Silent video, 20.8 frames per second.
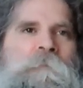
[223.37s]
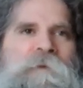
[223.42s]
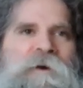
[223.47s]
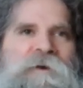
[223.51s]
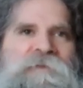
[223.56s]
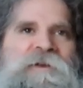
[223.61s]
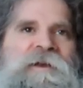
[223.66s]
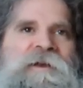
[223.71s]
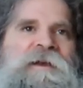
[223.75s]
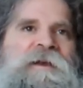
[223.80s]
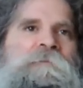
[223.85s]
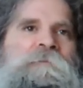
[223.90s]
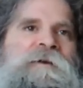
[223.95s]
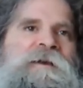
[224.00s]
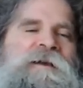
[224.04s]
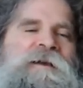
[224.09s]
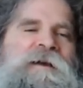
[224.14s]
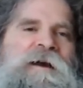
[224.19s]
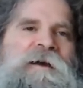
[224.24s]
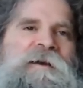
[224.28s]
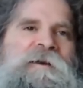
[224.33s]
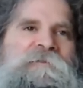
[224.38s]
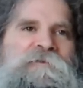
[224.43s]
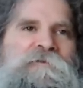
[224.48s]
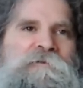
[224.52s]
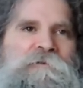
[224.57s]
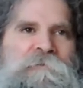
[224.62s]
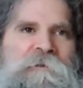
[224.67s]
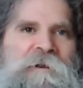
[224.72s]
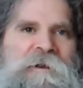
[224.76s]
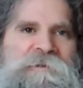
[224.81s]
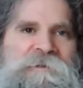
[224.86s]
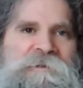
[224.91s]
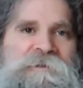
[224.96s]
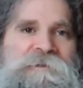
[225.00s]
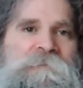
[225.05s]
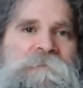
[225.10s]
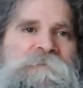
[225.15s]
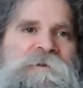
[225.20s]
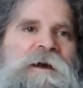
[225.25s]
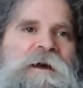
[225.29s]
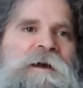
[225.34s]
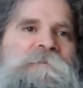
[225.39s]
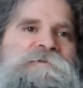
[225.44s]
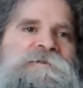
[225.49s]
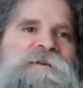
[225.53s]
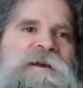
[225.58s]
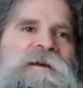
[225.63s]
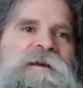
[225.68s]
but they can be kind of crazy sometimes.